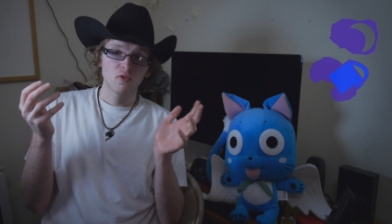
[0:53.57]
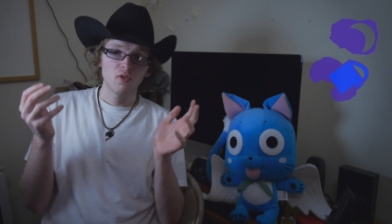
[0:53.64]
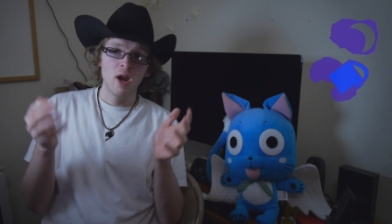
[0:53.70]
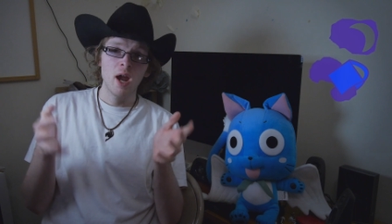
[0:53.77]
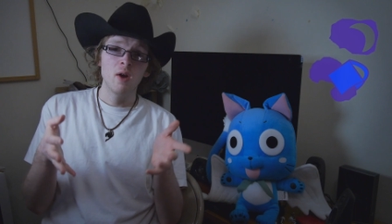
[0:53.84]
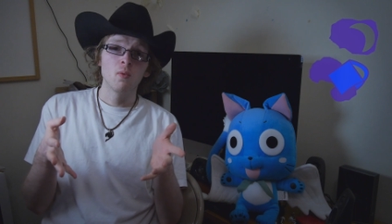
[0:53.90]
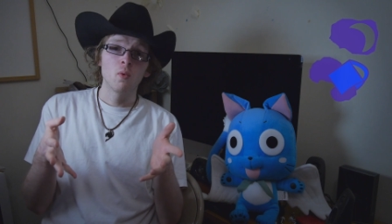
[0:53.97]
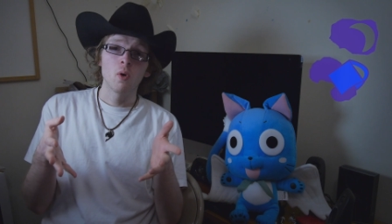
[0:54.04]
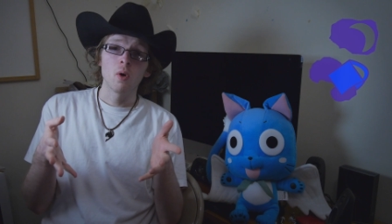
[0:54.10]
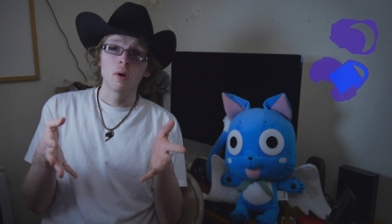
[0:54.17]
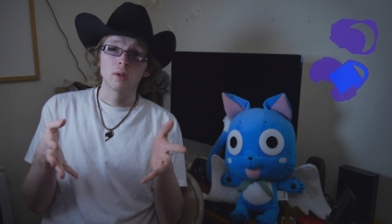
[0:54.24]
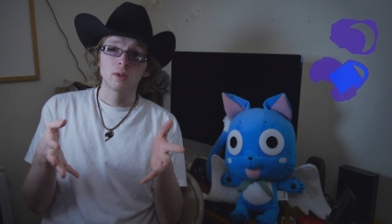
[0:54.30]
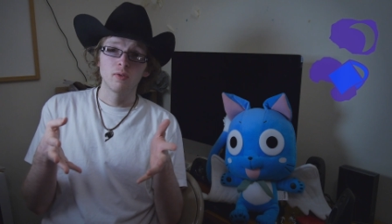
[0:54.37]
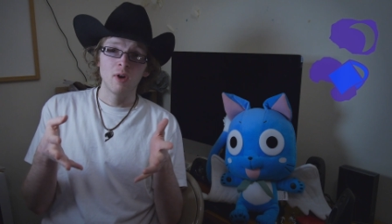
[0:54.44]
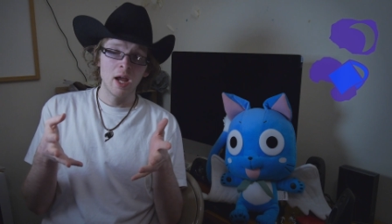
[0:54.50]

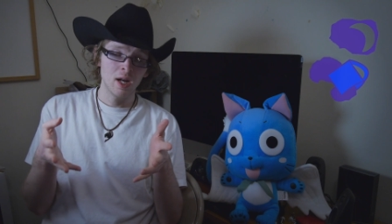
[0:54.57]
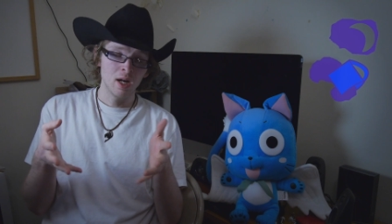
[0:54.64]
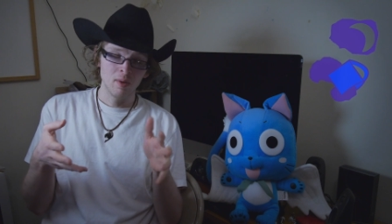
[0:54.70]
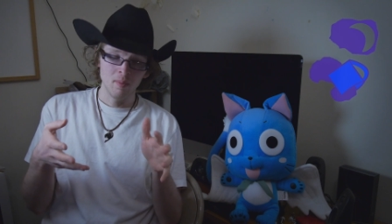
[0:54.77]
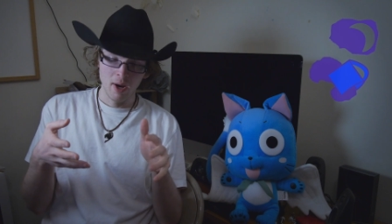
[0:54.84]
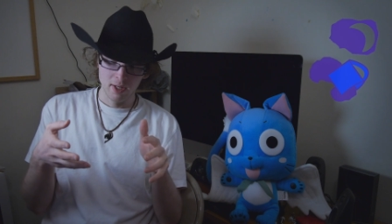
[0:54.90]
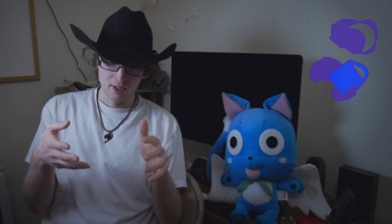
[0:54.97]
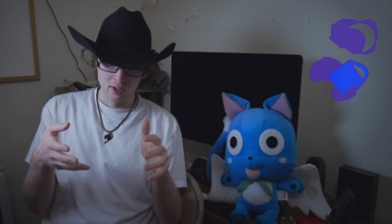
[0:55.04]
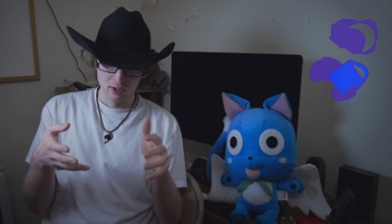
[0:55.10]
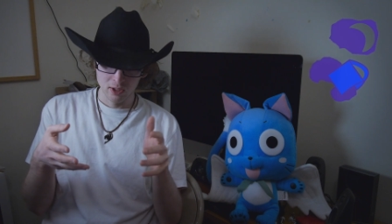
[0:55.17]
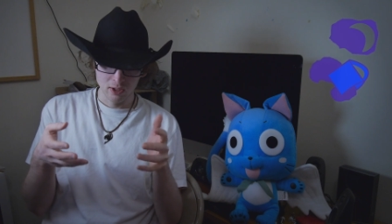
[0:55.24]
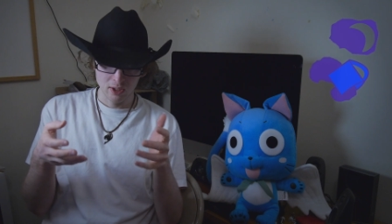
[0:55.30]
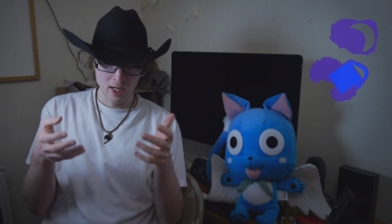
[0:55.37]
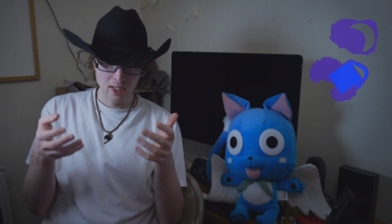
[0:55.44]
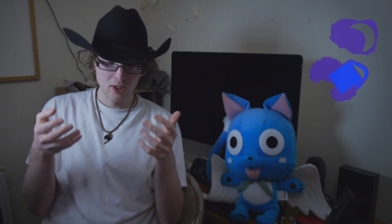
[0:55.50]
Fanworks, FanAnimations
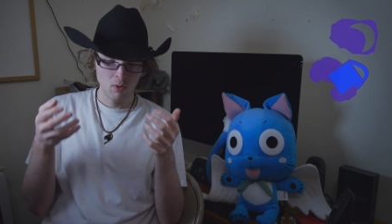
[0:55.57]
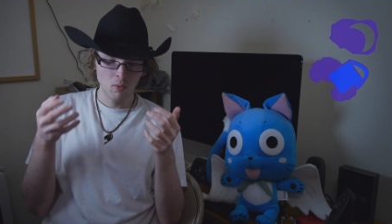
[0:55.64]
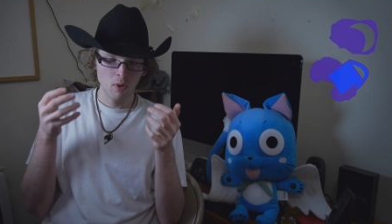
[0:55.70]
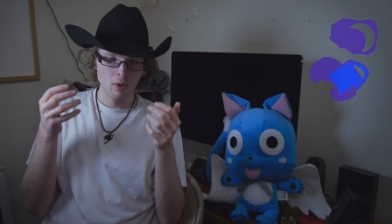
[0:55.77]
is actually